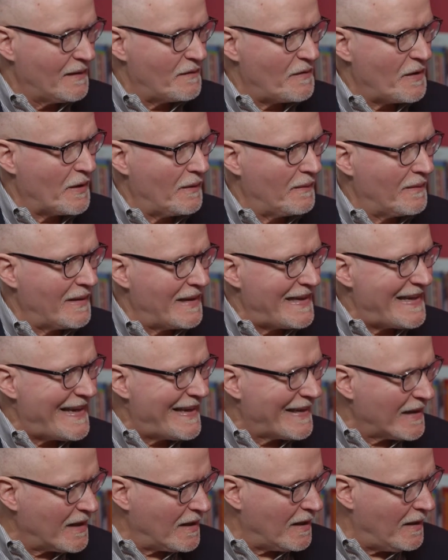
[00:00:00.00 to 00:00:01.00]
their
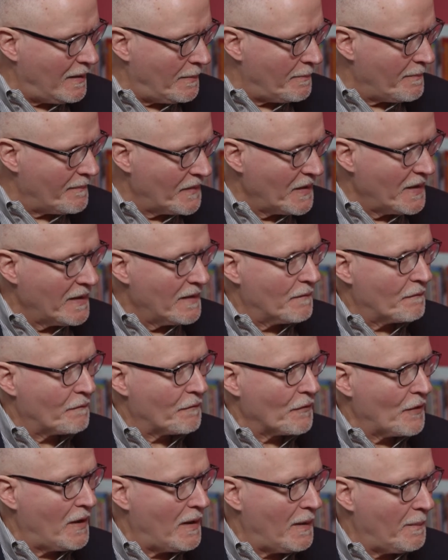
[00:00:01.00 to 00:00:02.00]
income
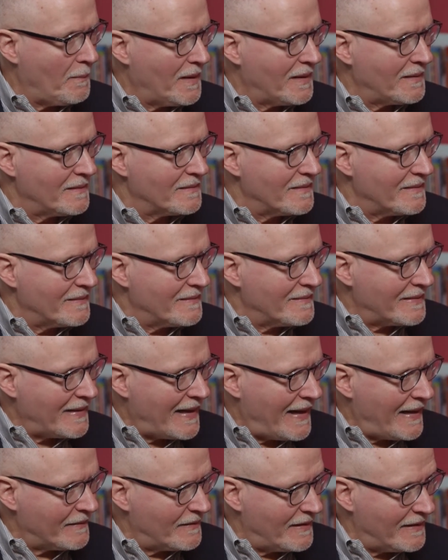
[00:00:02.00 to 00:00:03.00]
from
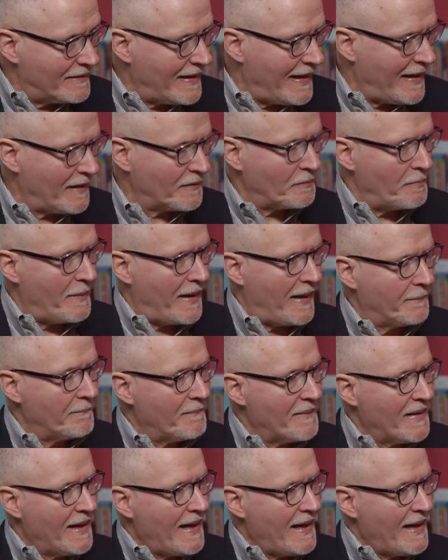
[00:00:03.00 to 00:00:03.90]
the tax man.